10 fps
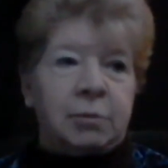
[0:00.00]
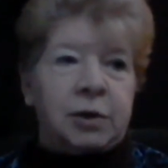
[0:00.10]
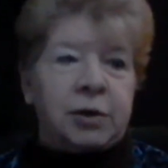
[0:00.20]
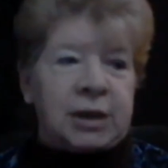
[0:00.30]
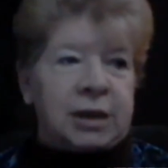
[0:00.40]

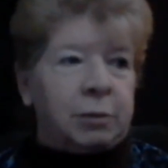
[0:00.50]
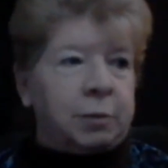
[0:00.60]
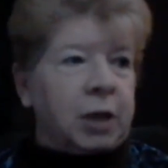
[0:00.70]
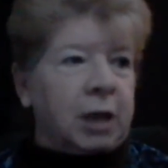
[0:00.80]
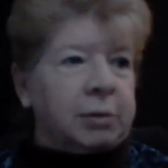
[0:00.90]
Tracey will
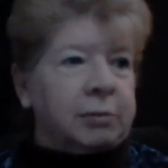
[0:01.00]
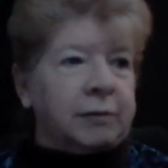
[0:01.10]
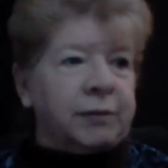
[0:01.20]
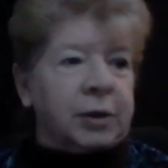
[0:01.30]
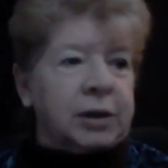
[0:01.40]
probably
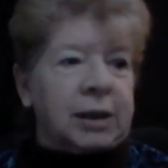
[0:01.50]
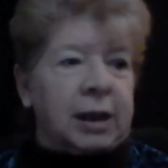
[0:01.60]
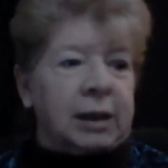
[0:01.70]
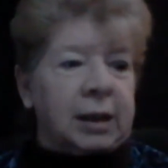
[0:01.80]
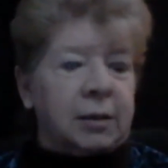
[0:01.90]
refer to
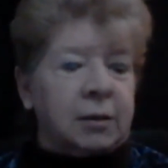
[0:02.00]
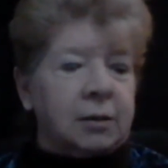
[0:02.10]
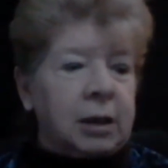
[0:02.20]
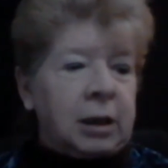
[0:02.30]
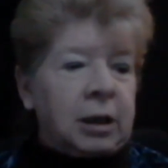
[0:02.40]
that later.